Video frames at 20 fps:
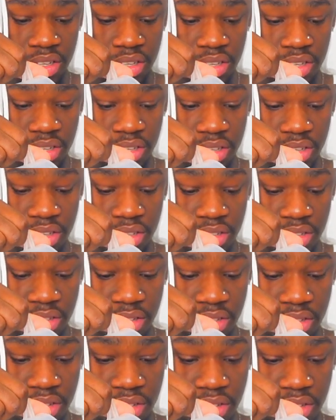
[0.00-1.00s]

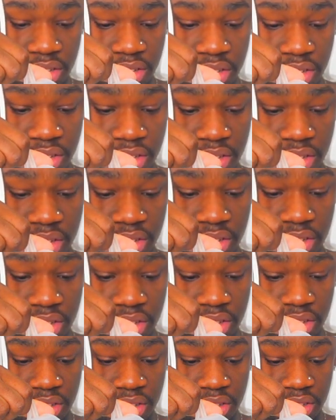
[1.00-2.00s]

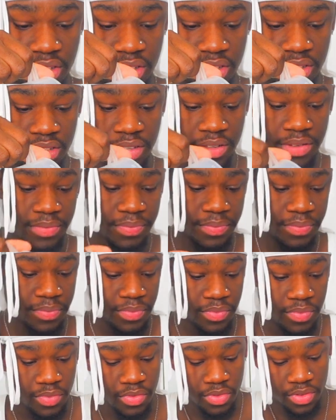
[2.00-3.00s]

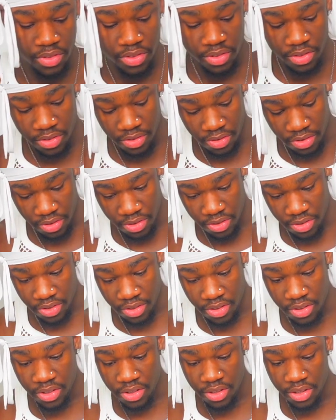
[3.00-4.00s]

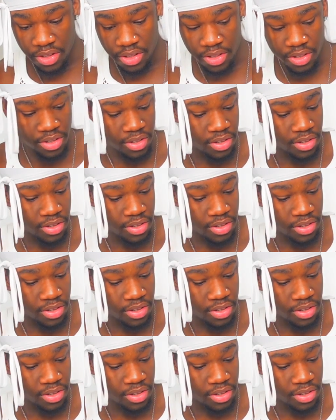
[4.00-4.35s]
[no speech]